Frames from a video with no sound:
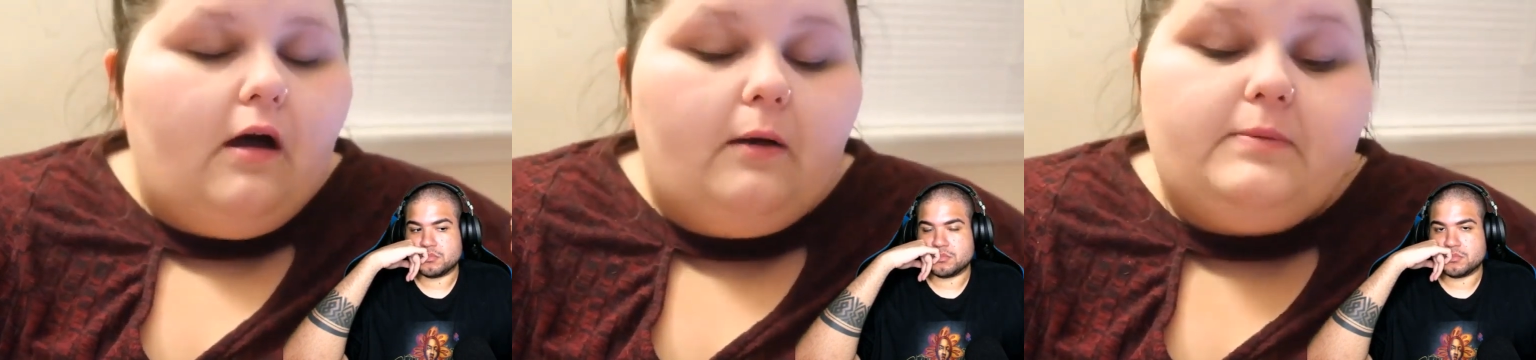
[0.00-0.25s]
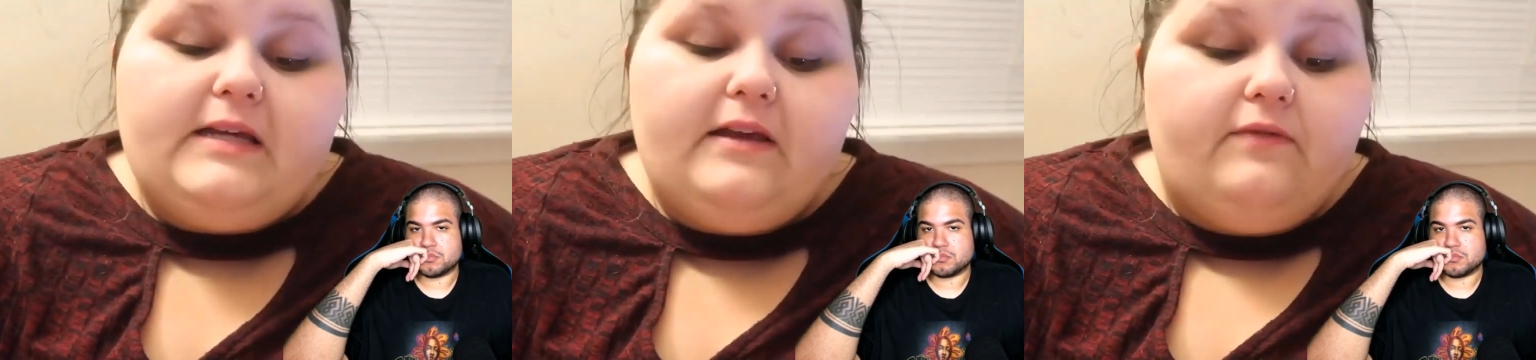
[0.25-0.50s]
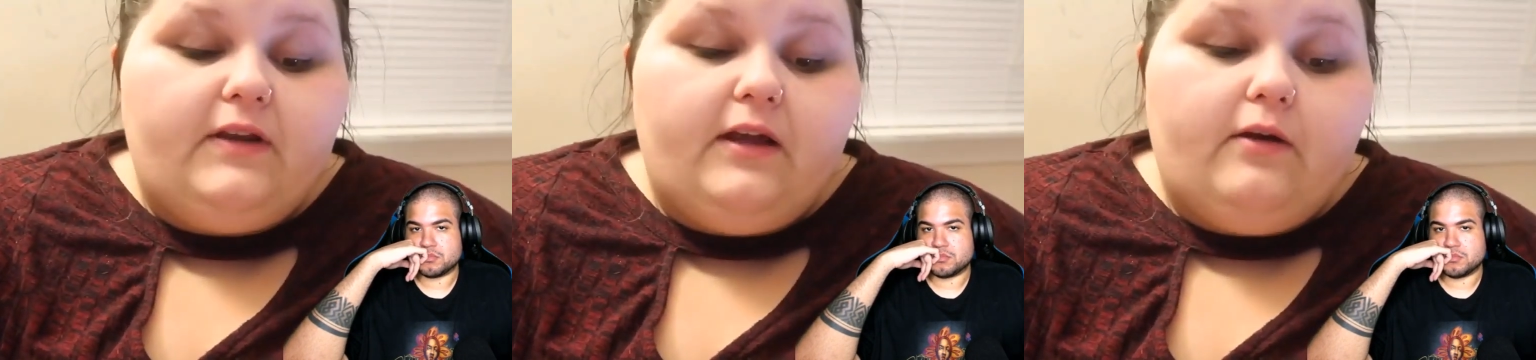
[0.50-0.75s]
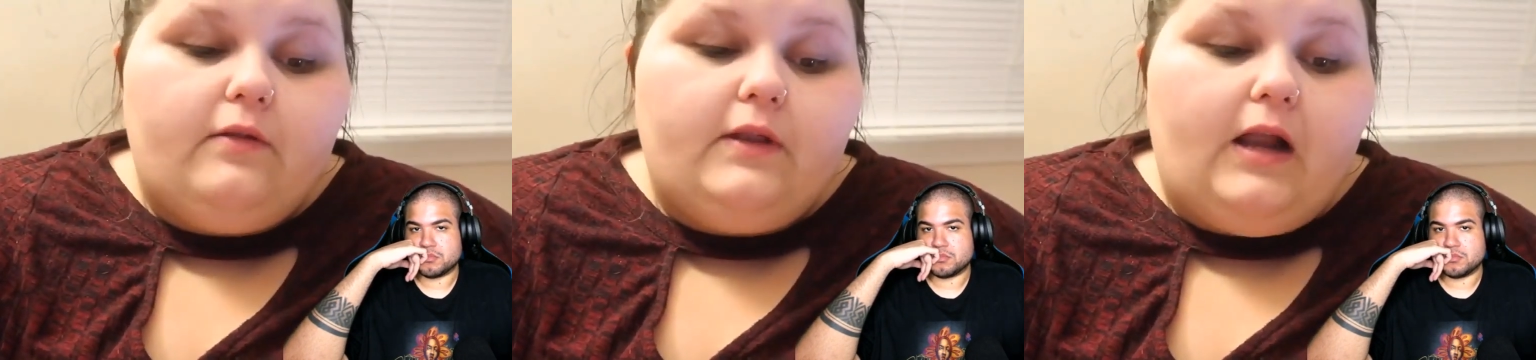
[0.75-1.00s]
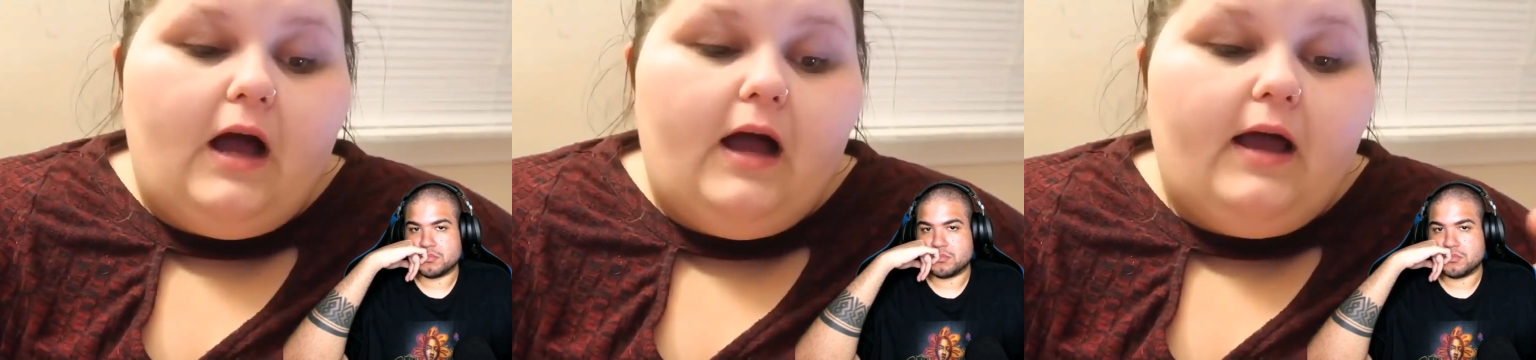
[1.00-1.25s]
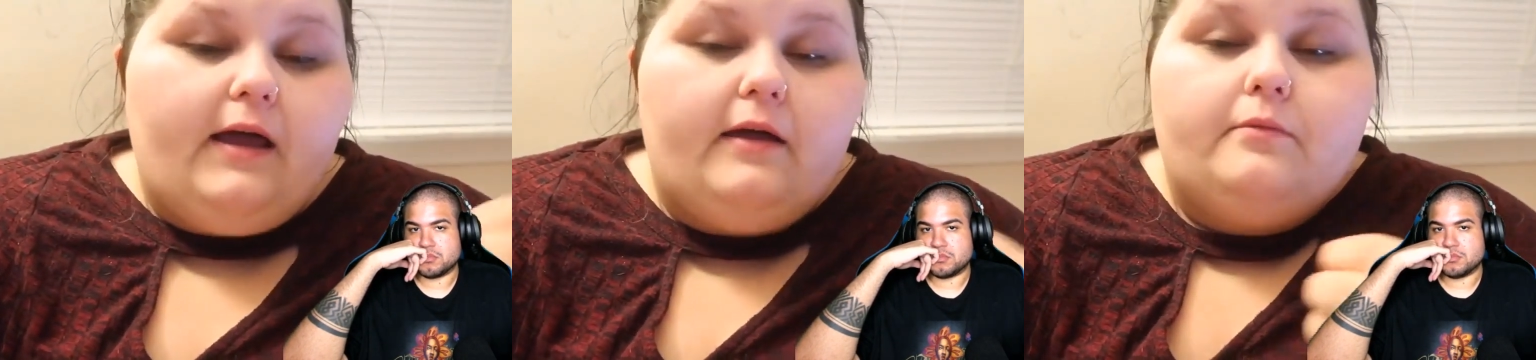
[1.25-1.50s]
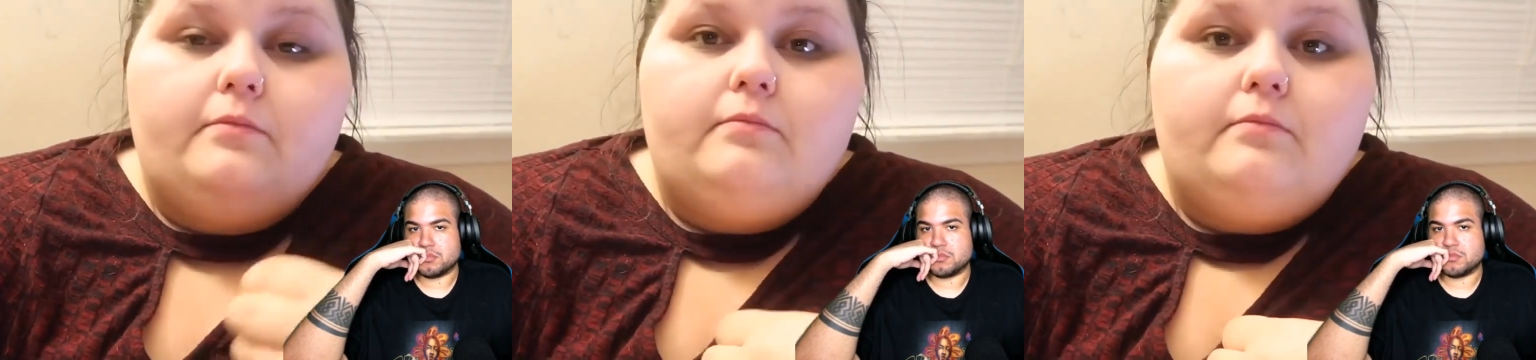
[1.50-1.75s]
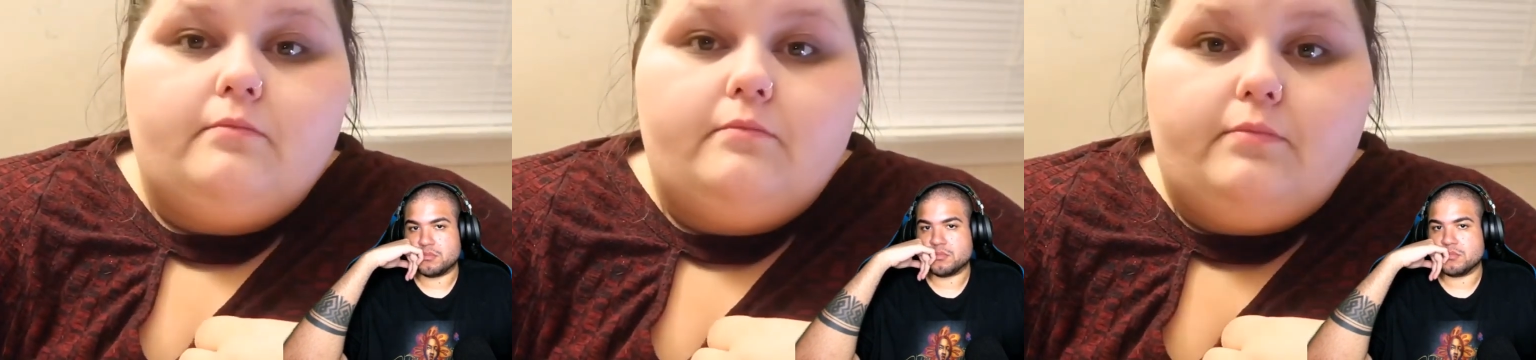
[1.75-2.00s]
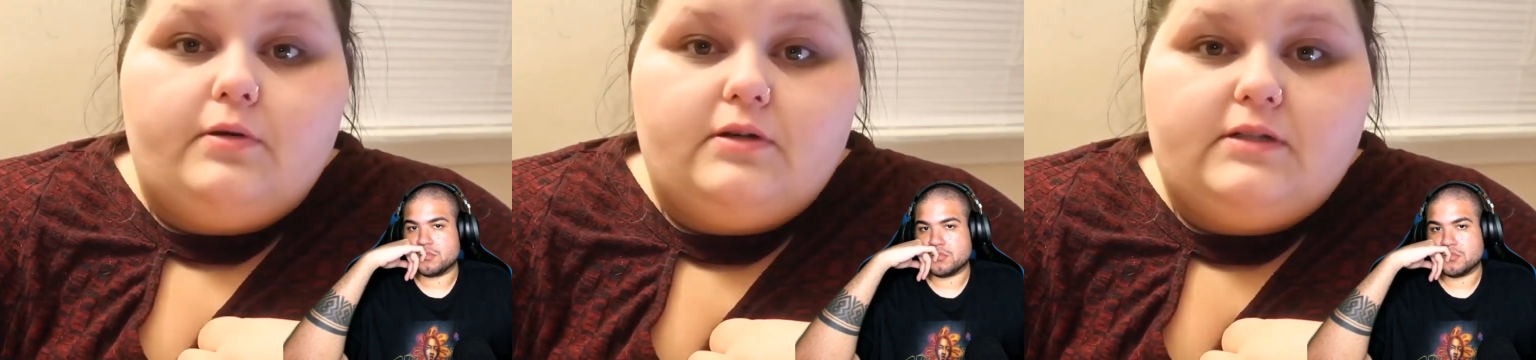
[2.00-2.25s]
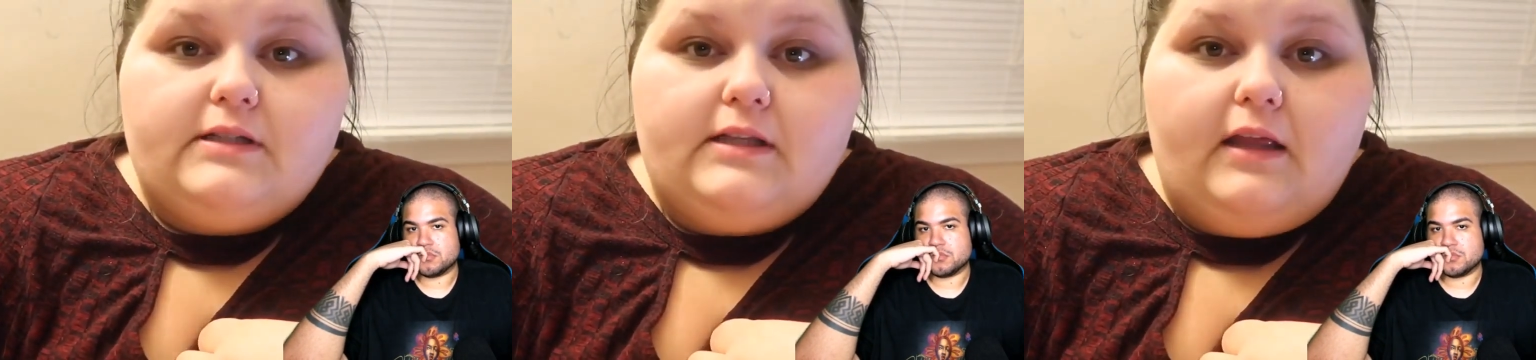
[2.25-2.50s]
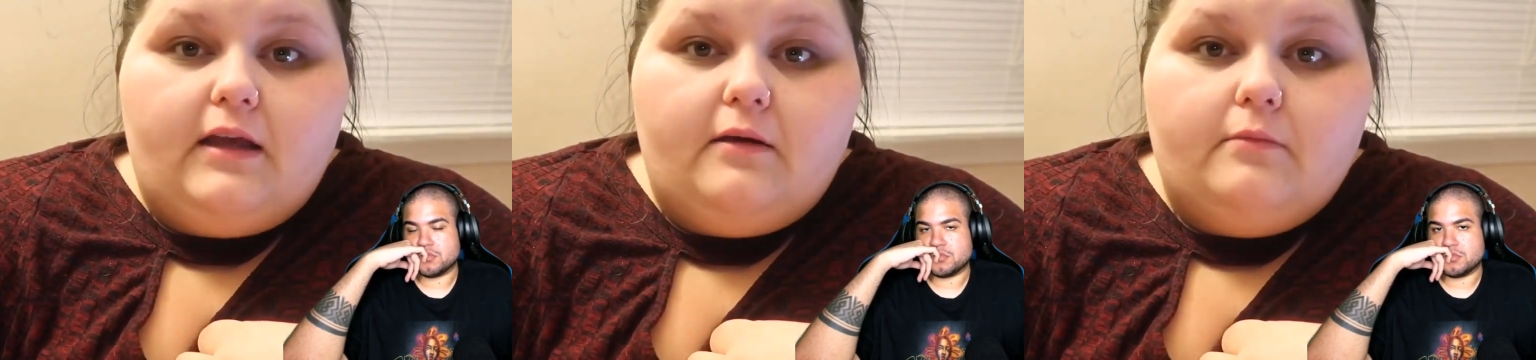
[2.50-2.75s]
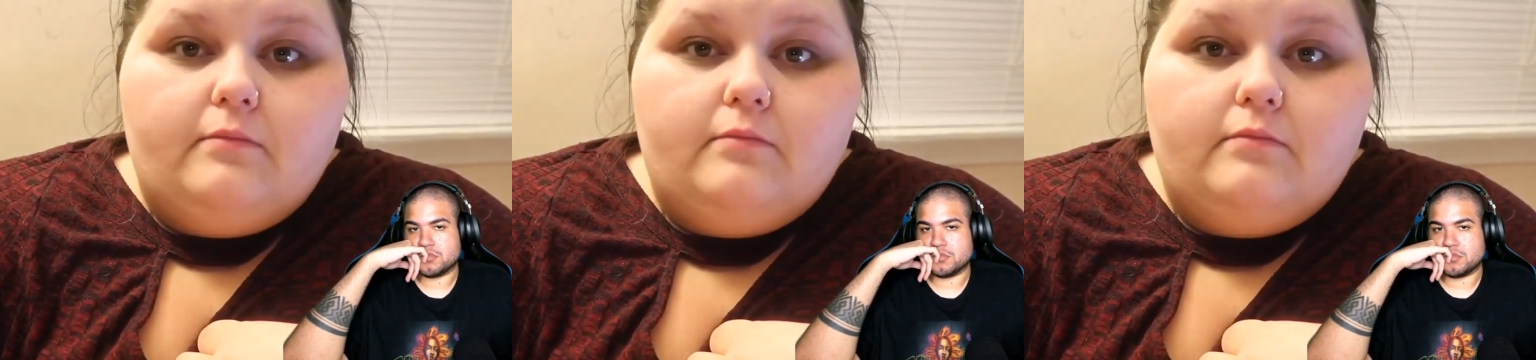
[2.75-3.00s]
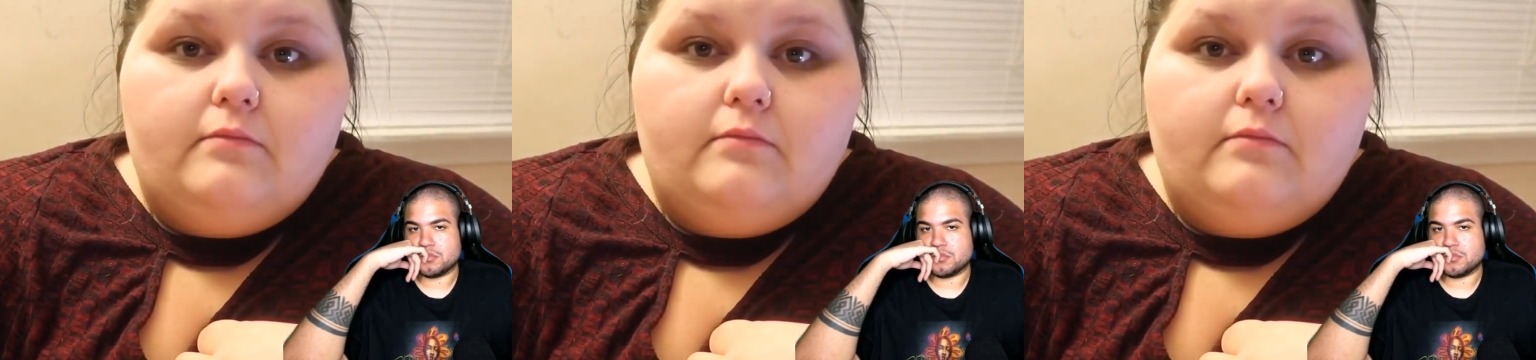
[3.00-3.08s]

Speaker 1: update video that I personally